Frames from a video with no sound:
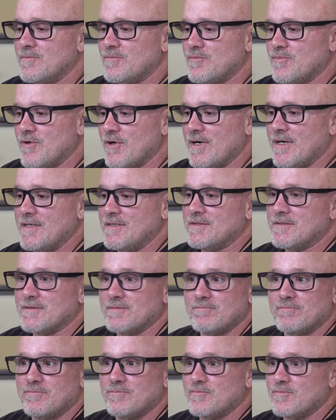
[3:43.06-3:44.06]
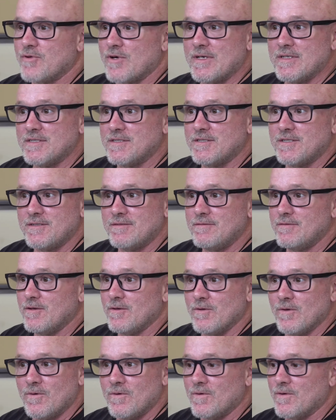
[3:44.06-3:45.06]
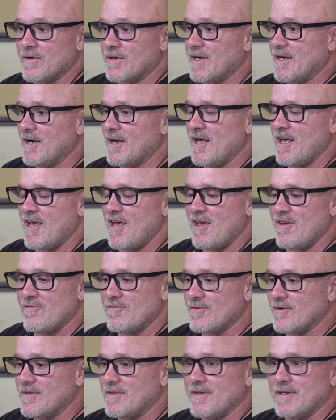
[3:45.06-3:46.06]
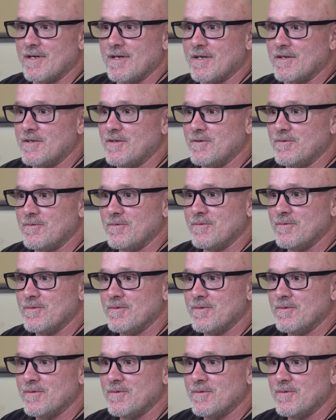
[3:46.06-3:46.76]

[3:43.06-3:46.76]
praise the Lord in everything I do,